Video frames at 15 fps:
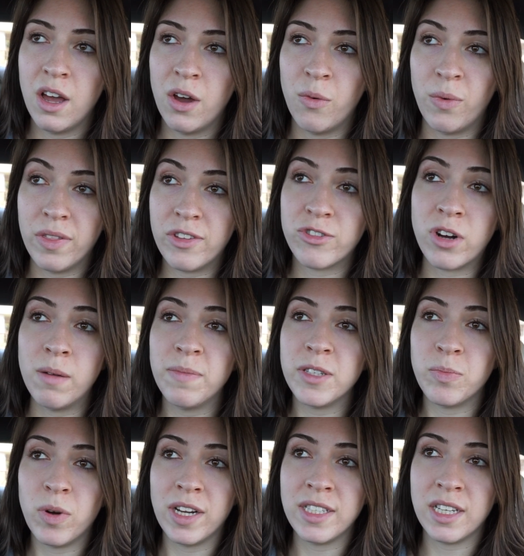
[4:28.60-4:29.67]
with Trump
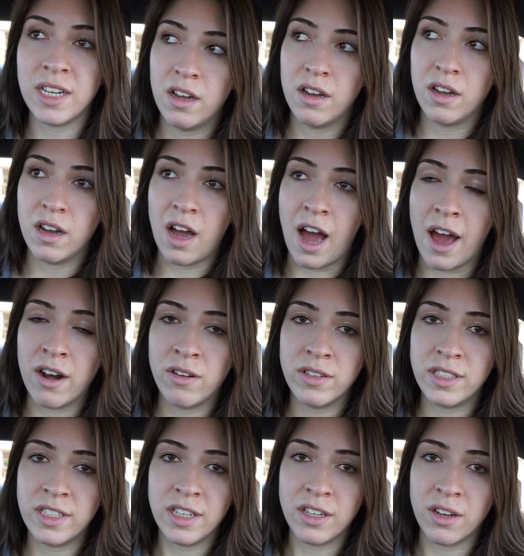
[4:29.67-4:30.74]
as president, I
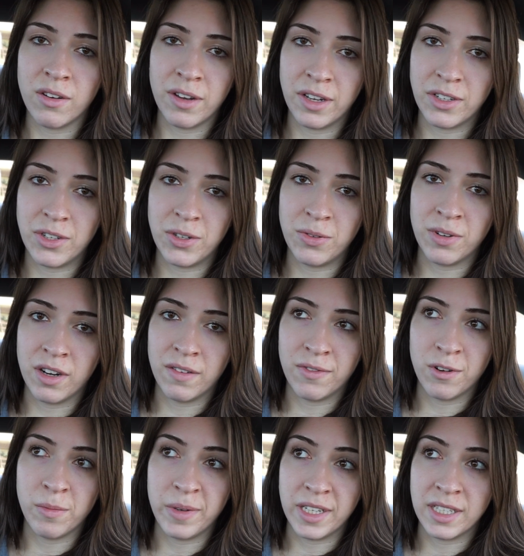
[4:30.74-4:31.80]
don't see it going too well
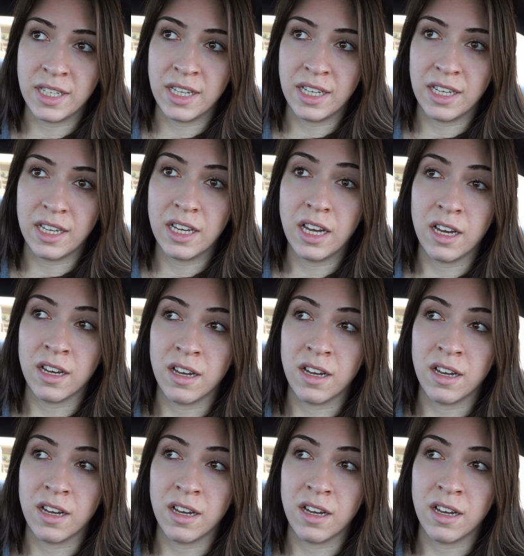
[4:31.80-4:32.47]
for obesity